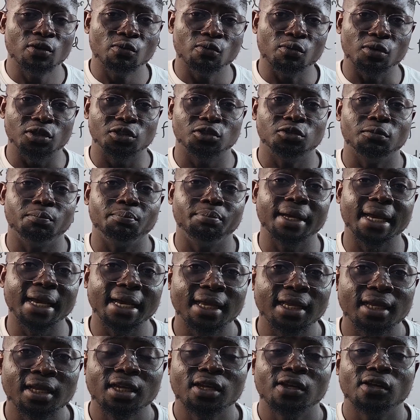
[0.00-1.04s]
Once you
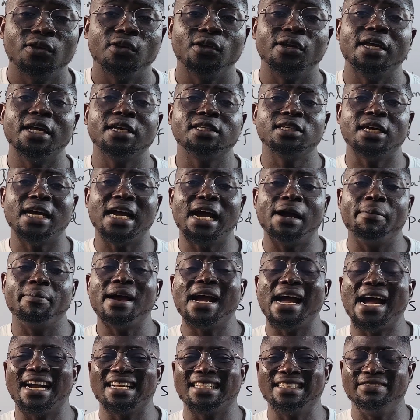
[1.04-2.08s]
pay, you get your app
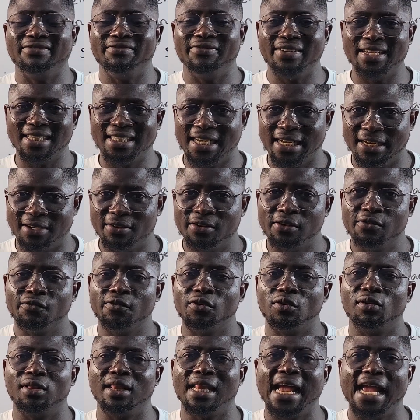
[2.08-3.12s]
activated
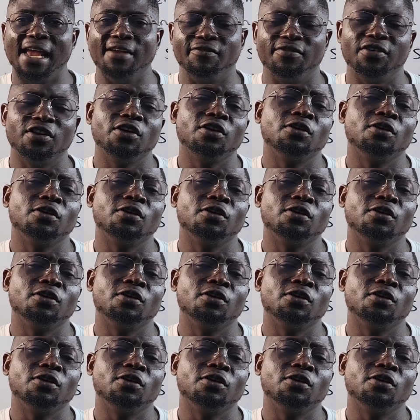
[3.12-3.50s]
for life,